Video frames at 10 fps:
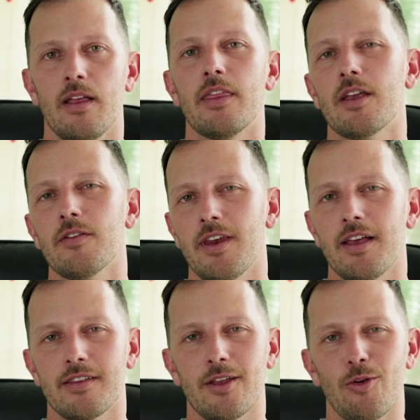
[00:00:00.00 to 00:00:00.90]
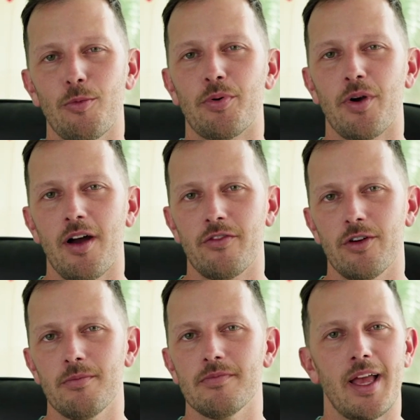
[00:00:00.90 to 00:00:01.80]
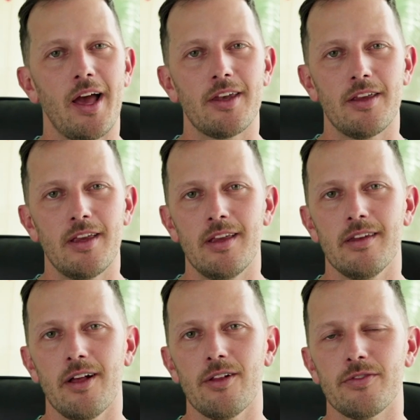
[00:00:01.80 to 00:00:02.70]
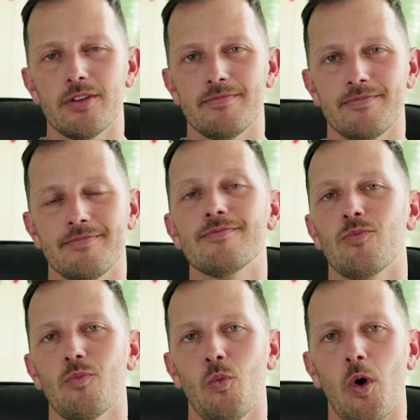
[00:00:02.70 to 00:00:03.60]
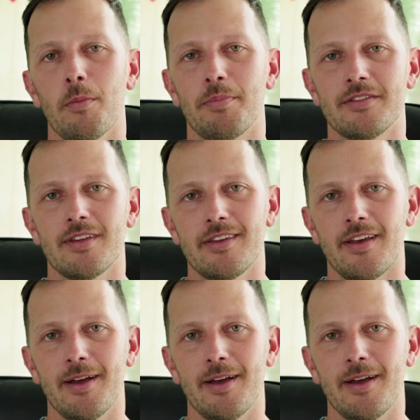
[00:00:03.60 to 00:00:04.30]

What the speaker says: Think of it as that old proverb, how do you eat an elephant? One piece at a time.